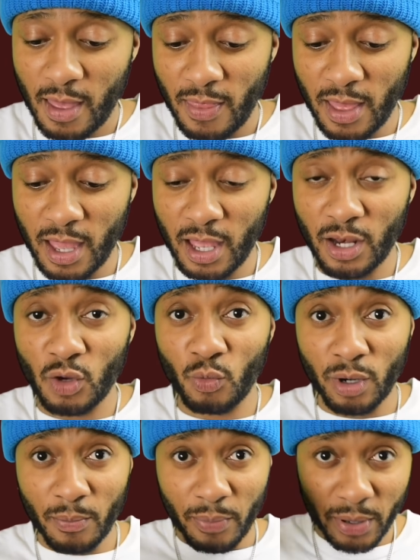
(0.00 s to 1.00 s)
Then you
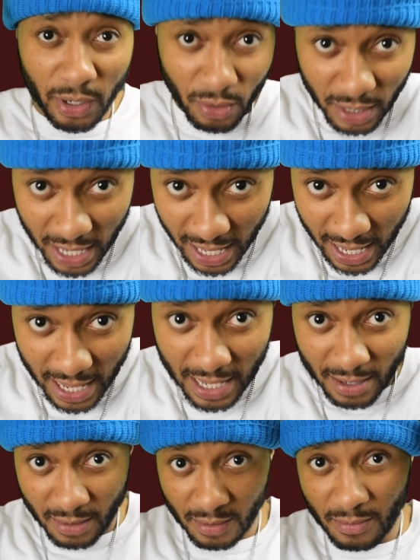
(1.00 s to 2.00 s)
want to put it on the
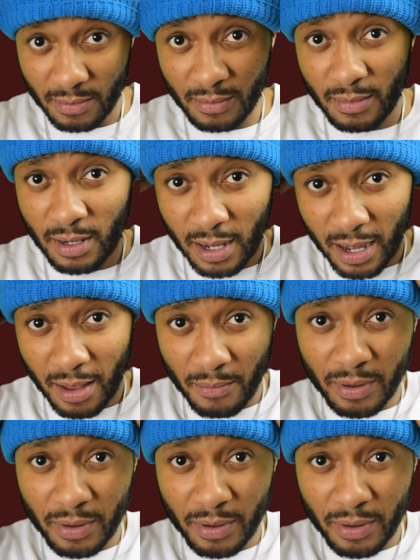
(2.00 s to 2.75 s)
head and